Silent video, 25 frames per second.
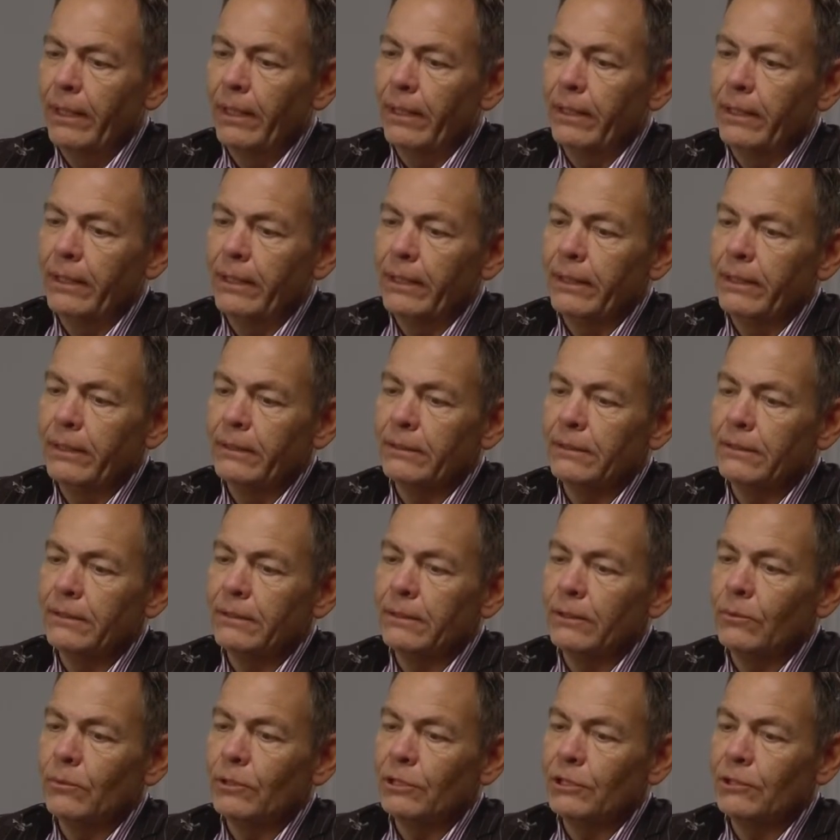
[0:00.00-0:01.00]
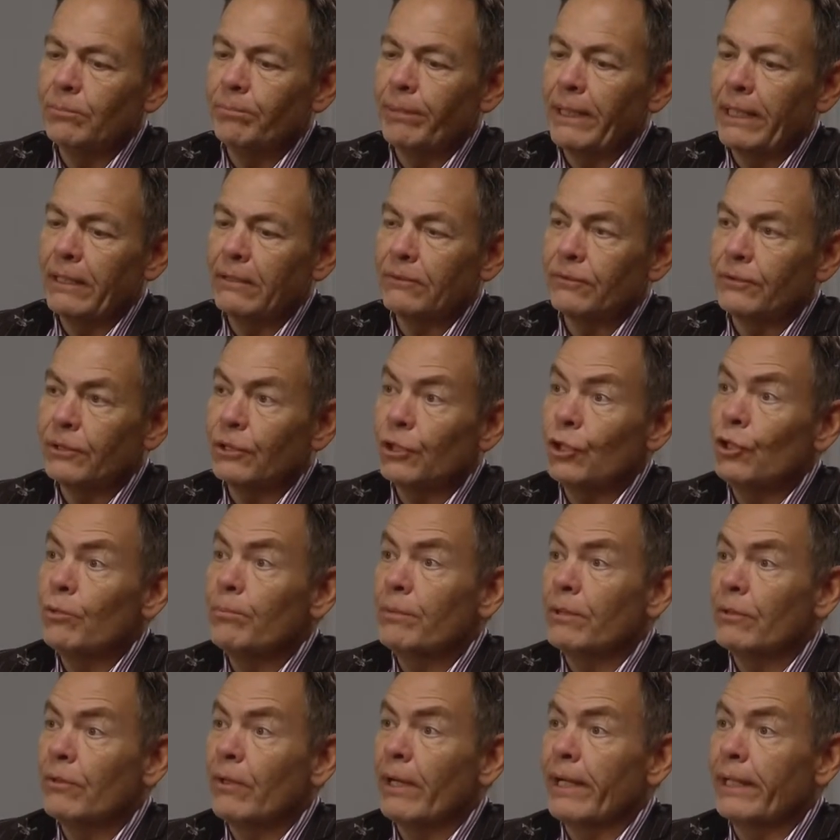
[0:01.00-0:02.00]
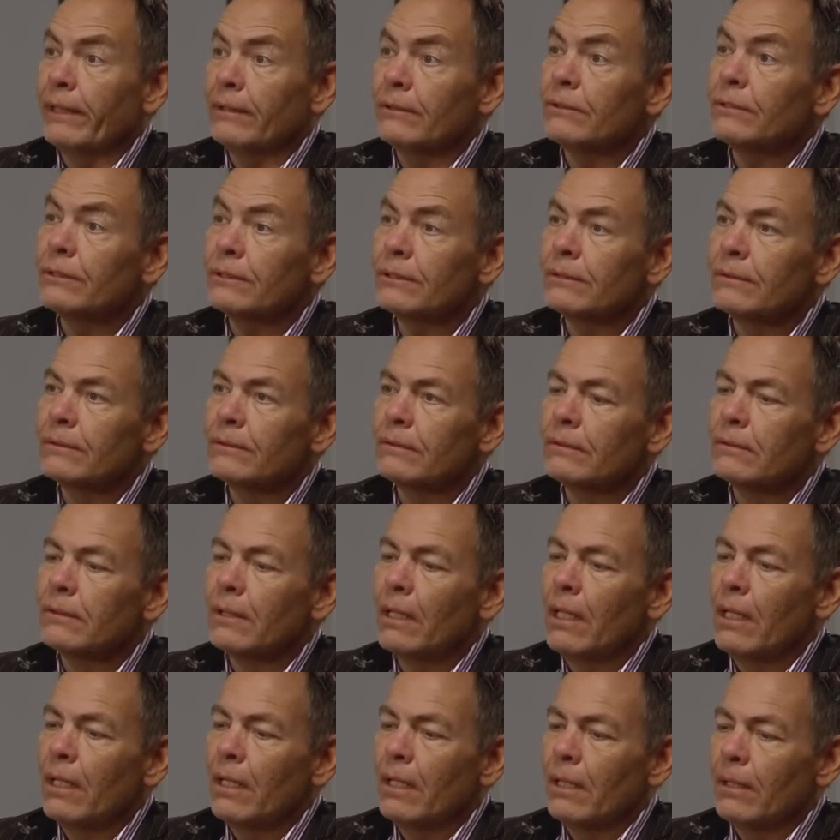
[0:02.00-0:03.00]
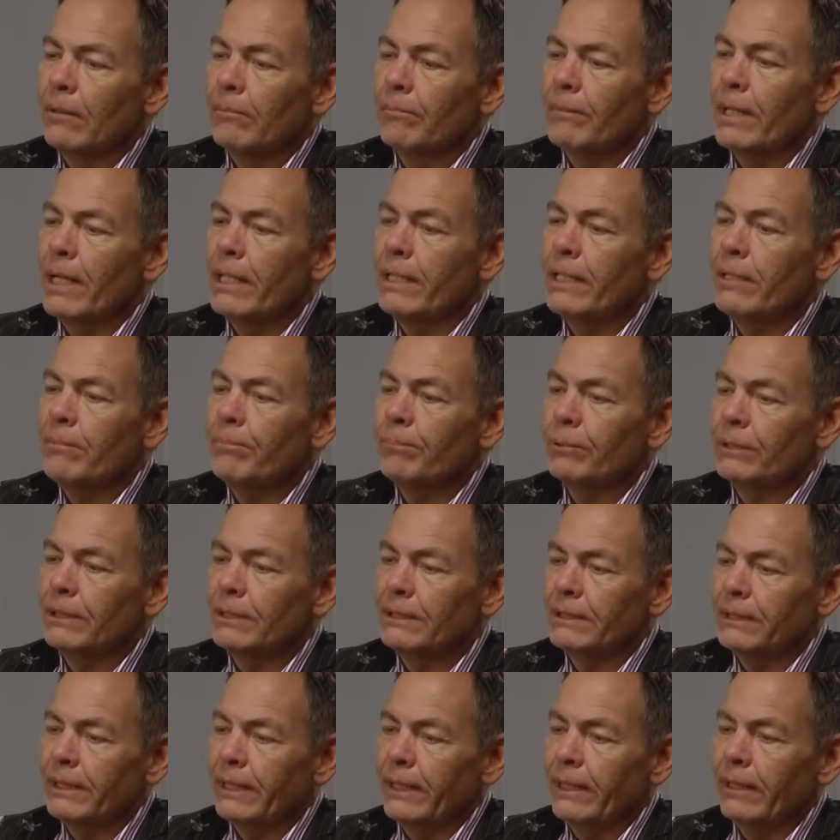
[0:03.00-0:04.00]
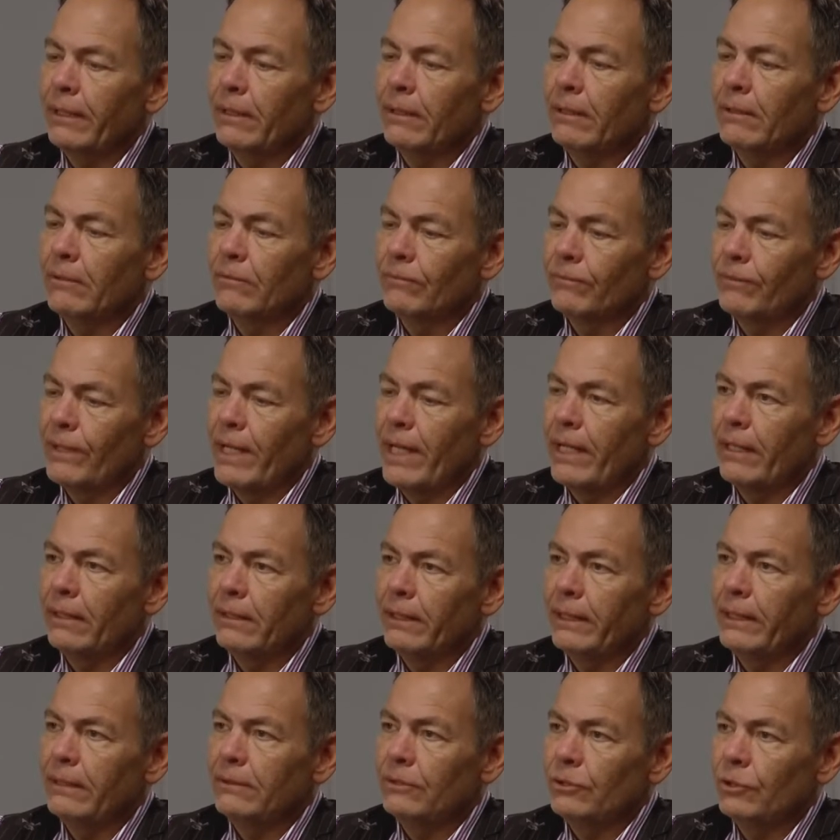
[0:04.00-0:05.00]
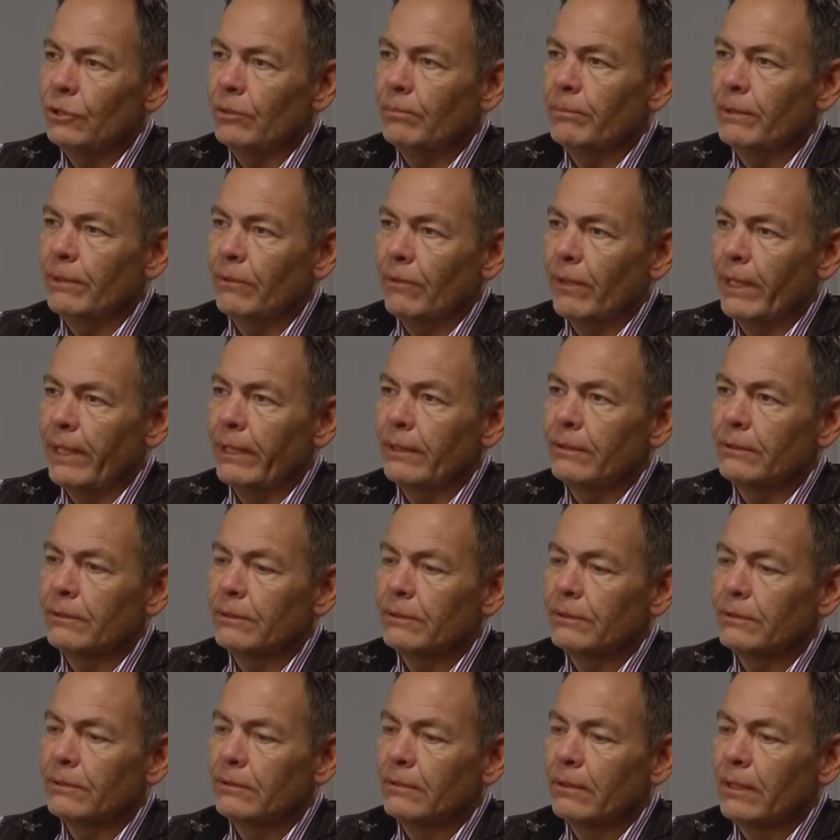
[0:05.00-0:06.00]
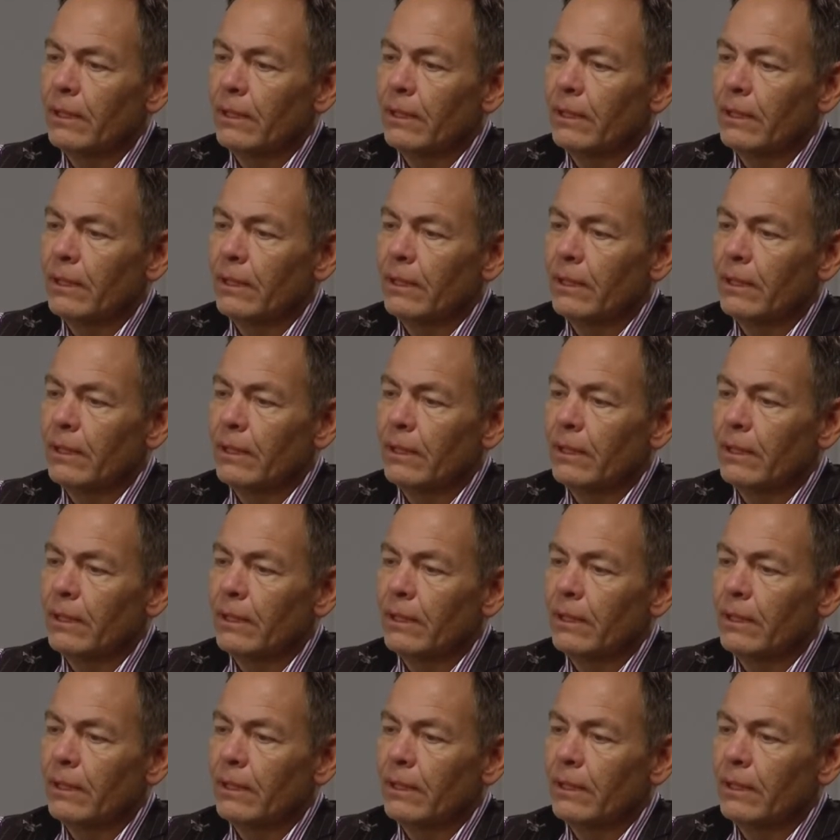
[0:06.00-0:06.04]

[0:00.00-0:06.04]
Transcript: is the respect for human rights. Money printing violates human rights.